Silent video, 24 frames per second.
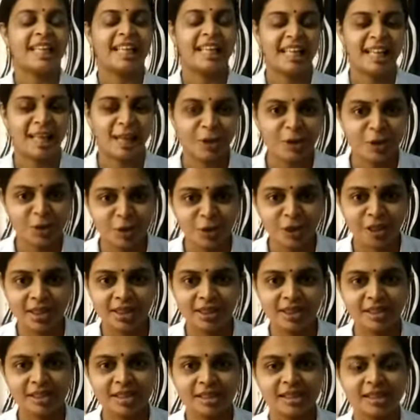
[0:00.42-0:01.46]
Hello
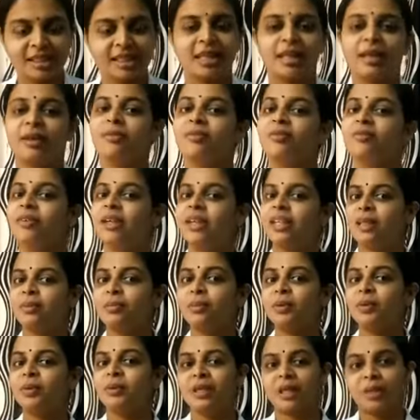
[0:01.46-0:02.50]
students, welcome
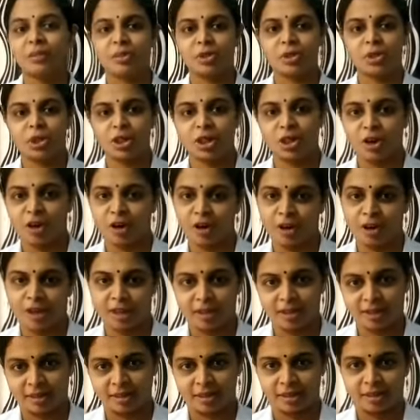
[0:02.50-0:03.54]
to chemistry
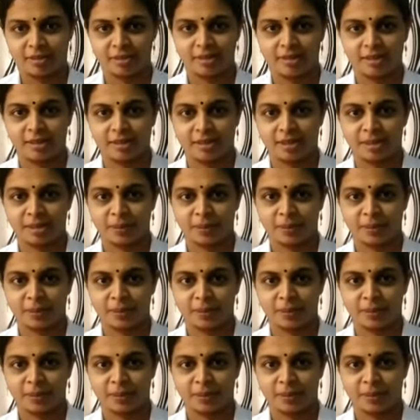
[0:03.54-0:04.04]
online class.